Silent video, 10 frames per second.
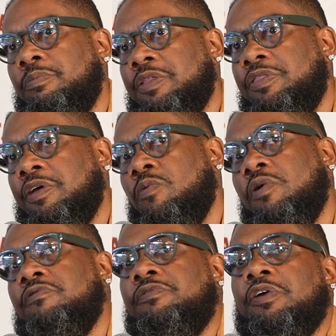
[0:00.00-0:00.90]
but there
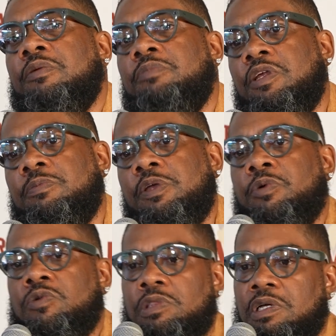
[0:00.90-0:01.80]
weren't very many
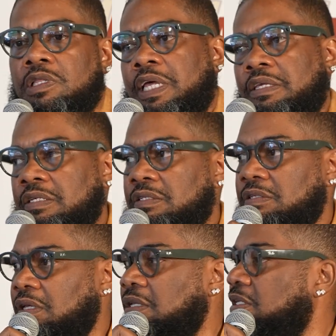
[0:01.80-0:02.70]
people who looked like us
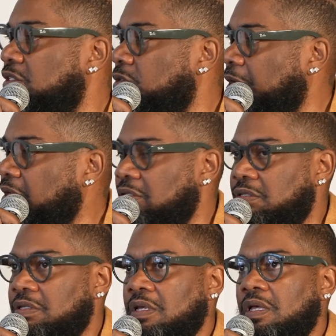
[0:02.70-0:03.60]
in this
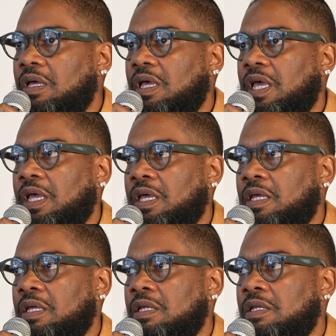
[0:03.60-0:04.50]
space.
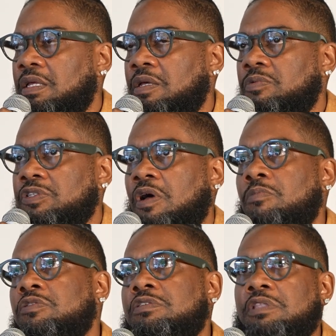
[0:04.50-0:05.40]
And it was
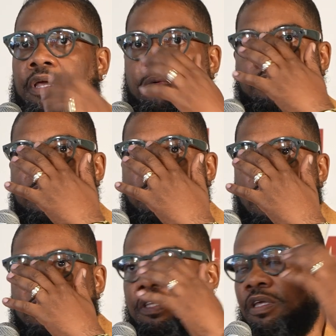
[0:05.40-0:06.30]
almost like when we
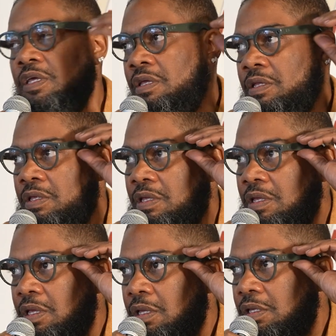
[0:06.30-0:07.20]
walked in,
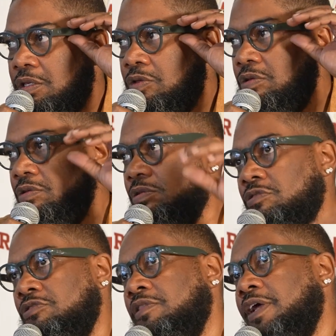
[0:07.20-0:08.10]
you
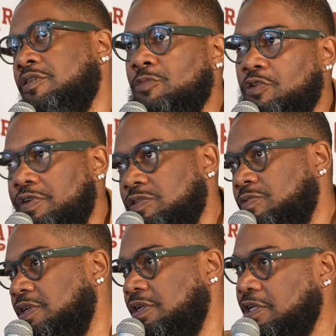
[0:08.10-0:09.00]
you know, like on movies
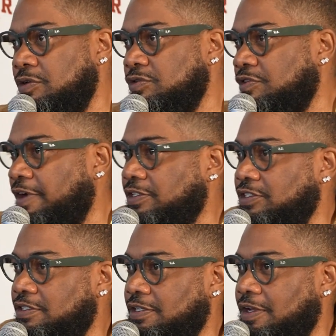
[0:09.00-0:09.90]
when a needle
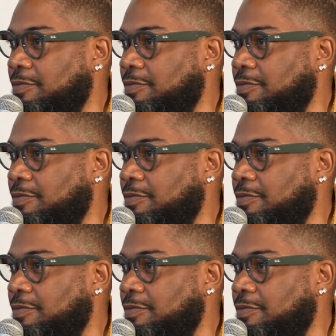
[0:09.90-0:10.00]
scratches and